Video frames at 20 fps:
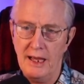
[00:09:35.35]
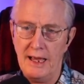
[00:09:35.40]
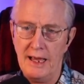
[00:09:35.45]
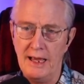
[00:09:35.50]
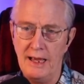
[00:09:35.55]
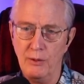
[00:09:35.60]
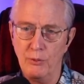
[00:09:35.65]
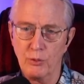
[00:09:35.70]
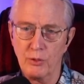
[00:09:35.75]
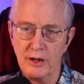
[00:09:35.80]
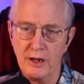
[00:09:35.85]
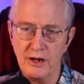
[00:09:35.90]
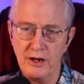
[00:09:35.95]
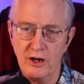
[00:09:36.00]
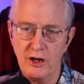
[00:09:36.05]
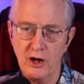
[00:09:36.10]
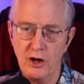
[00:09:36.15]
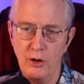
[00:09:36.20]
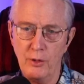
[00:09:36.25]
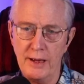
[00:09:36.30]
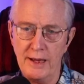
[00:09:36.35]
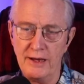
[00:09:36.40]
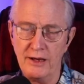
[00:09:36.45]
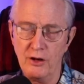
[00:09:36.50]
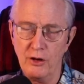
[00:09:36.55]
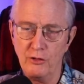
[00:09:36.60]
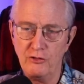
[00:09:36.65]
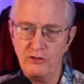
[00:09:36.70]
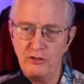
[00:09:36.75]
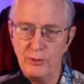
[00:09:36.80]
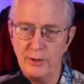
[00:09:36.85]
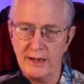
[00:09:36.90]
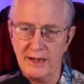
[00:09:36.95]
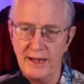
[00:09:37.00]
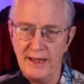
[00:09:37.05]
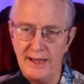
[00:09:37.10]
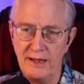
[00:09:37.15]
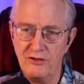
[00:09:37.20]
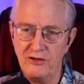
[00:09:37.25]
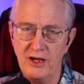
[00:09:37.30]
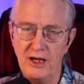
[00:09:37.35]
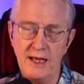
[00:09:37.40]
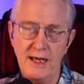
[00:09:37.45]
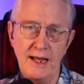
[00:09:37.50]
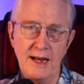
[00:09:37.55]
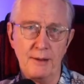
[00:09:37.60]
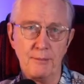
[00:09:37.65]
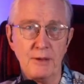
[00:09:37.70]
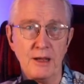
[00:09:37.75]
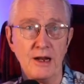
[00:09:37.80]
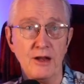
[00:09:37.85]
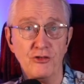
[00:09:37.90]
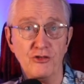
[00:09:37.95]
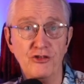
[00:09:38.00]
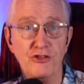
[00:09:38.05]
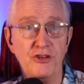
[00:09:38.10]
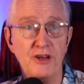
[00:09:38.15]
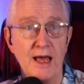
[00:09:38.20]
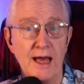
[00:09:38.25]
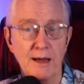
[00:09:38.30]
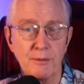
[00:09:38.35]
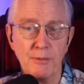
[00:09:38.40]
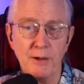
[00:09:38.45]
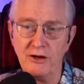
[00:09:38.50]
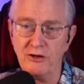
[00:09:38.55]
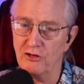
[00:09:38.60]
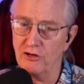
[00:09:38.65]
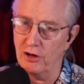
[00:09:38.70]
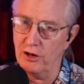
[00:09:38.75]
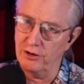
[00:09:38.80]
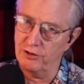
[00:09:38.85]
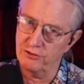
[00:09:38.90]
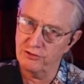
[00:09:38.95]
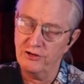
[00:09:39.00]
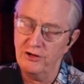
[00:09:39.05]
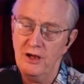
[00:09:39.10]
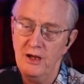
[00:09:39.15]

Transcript: And we're going to go to Atlanta, and I'm going to stack my charts.